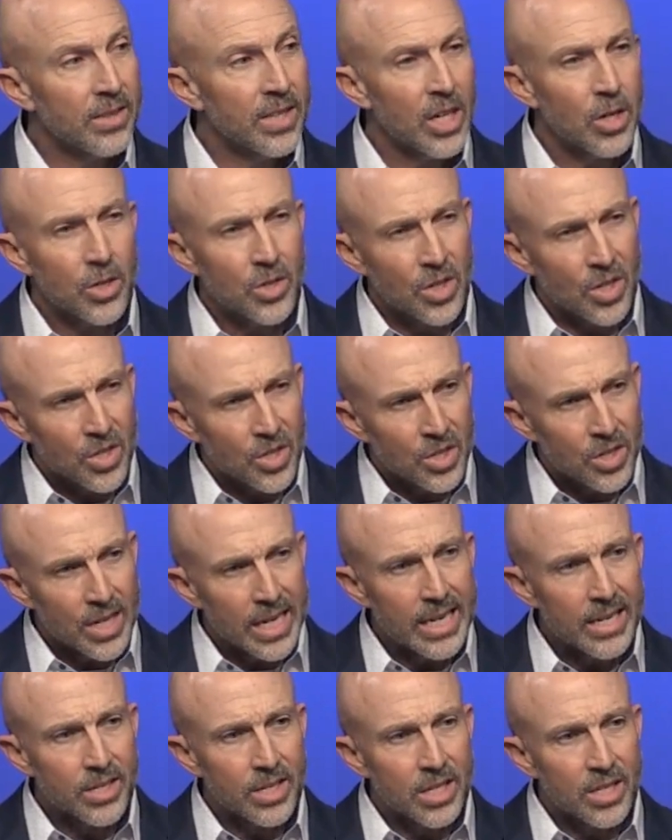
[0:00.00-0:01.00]
There's a
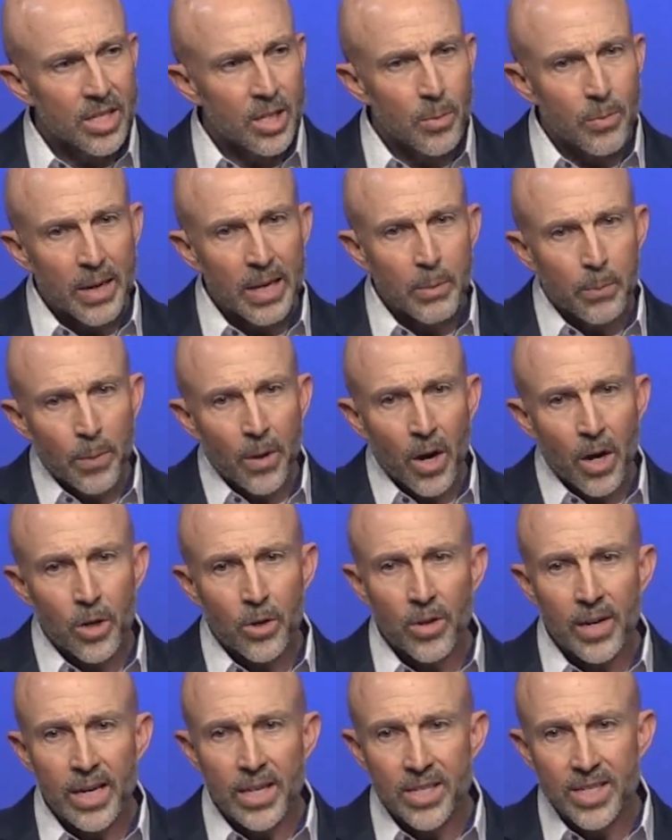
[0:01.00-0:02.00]
season to make
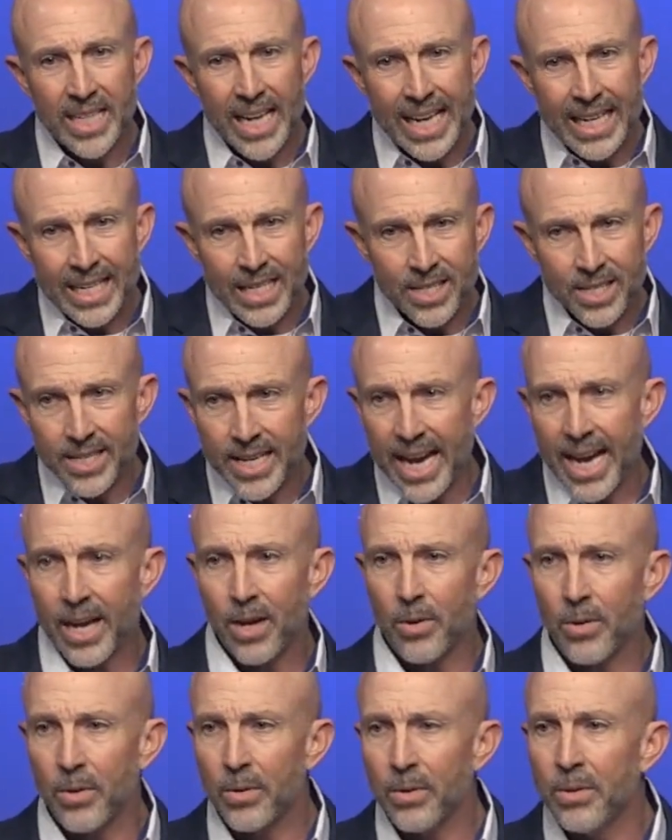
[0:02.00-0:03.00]
progress, and it's
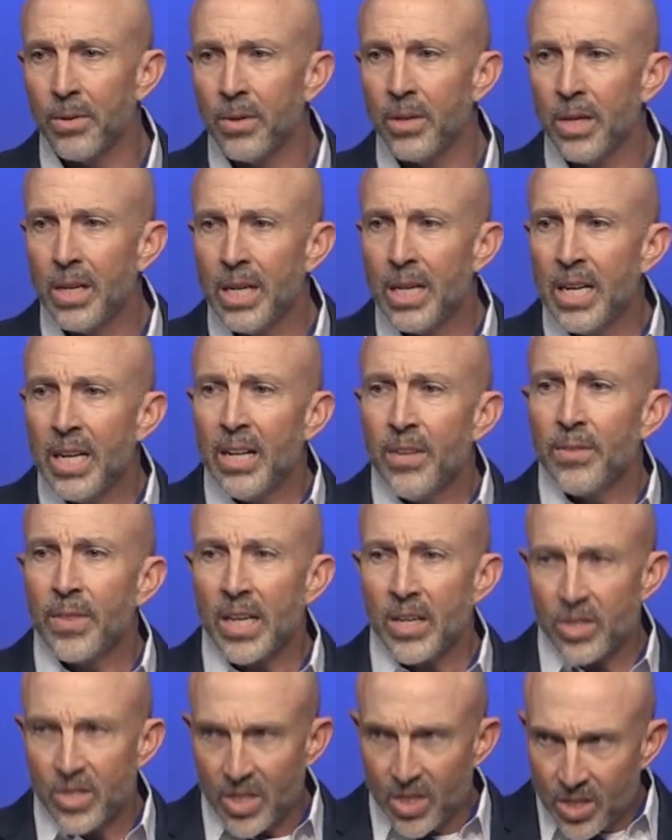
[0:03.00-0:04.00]
now.
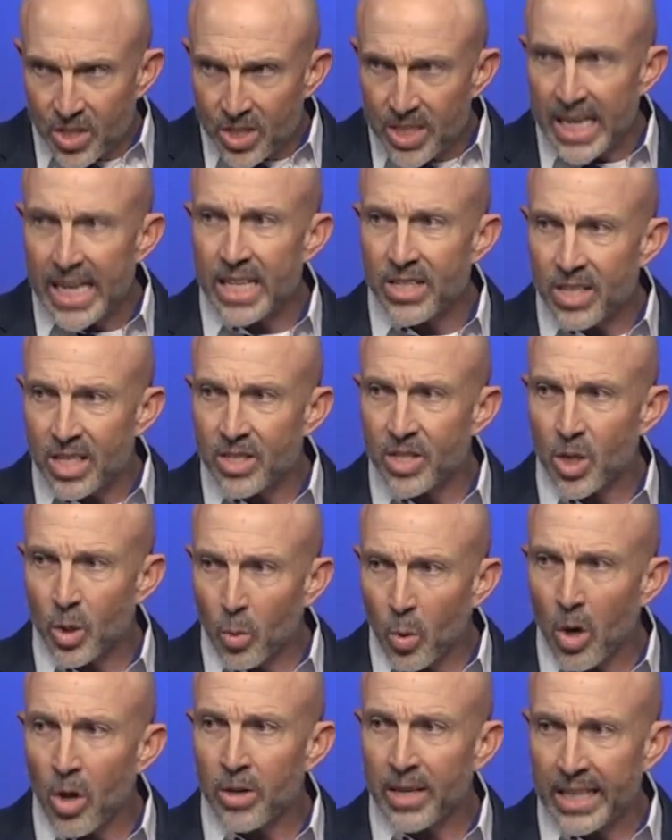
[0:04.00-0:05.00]
There's a season to
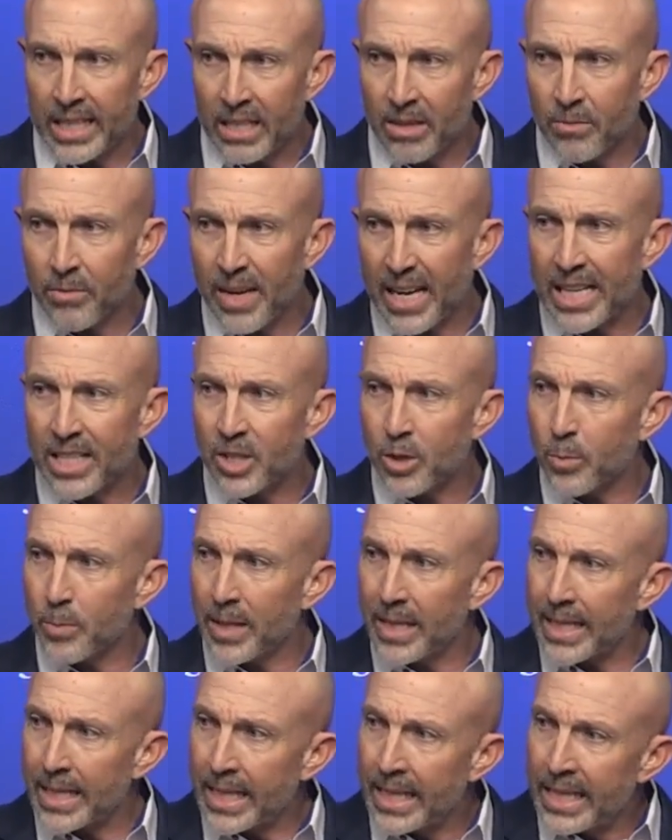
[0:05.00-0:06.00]
walk in
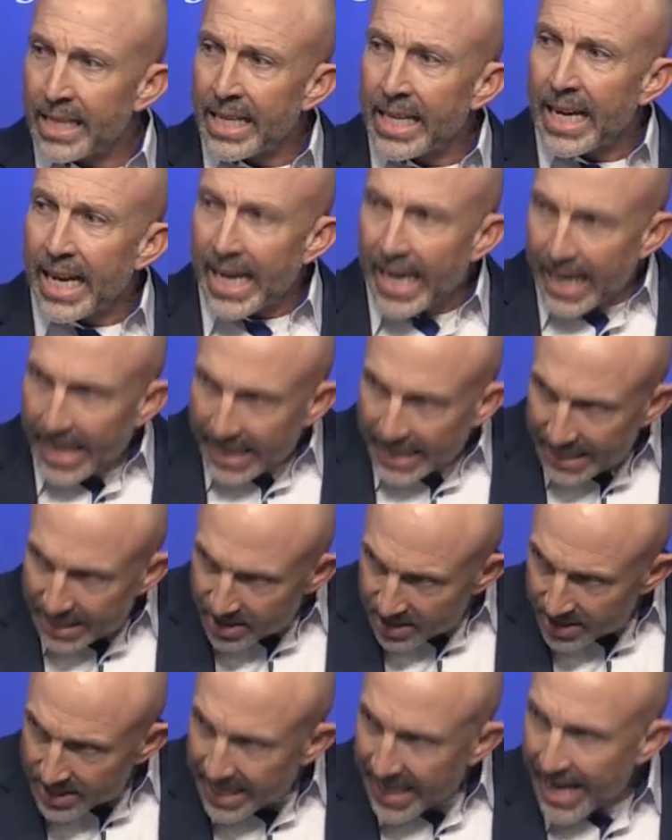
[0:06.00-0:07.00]
advancement, and
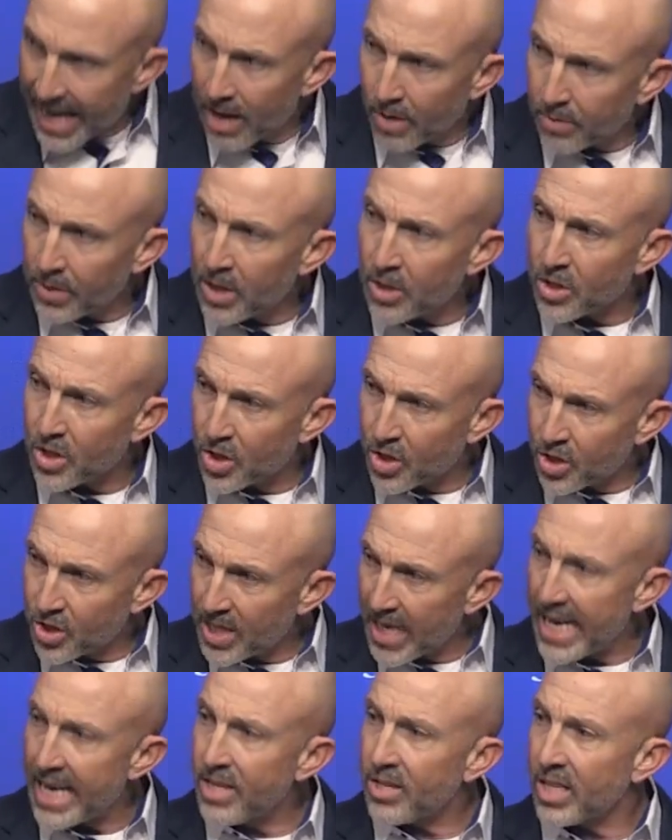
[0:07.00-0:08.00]
it's now. There's a
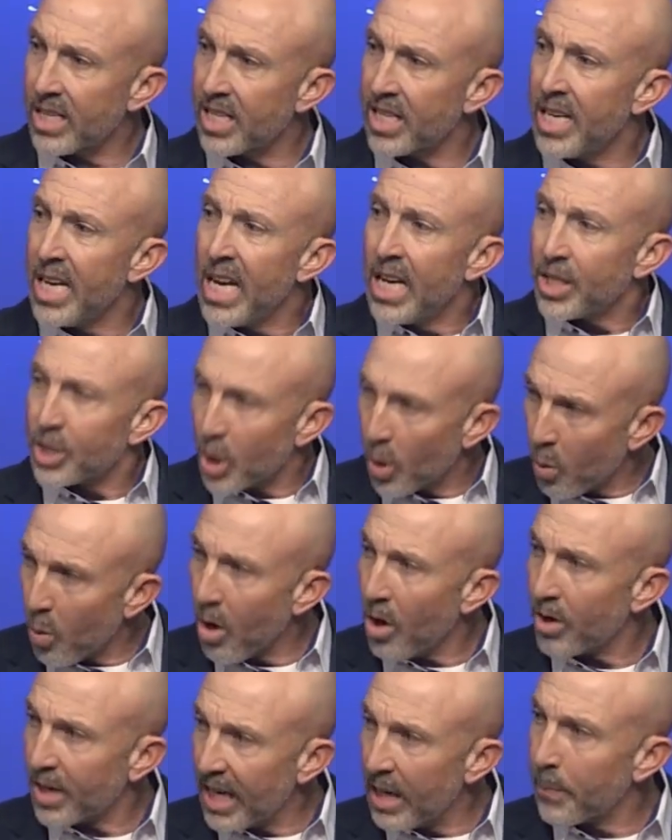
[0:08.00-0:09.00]
season to
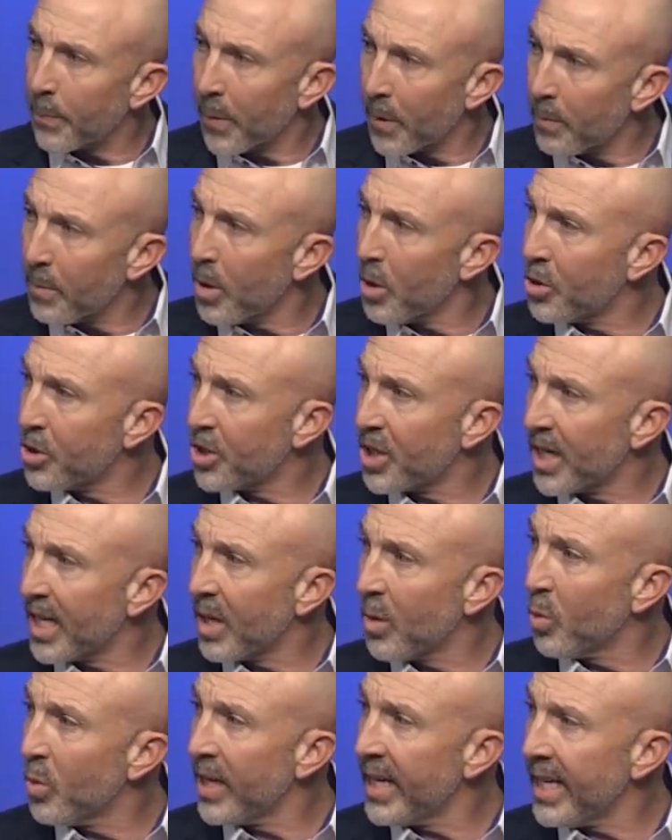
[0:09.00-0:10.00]
walk in promotion,
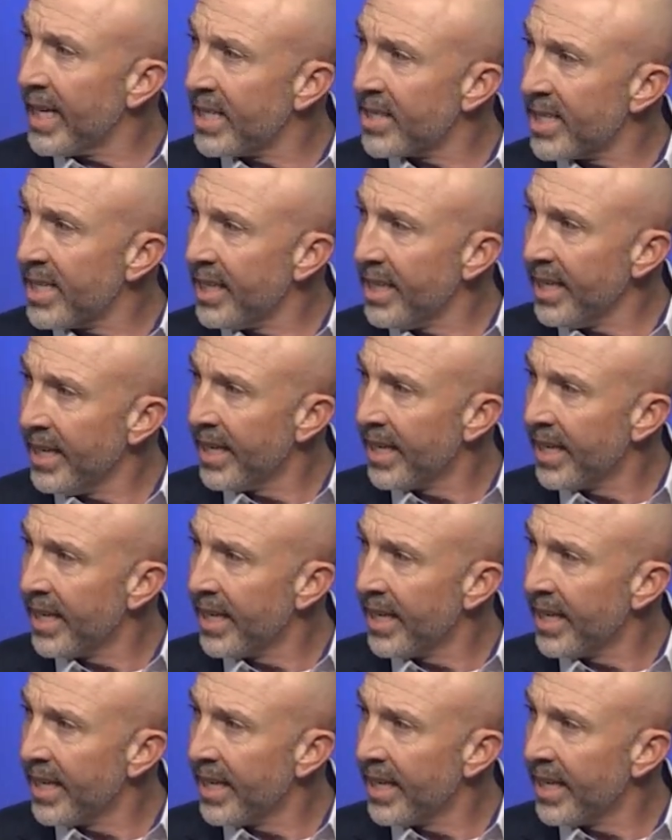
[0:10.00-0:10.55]
and when is it?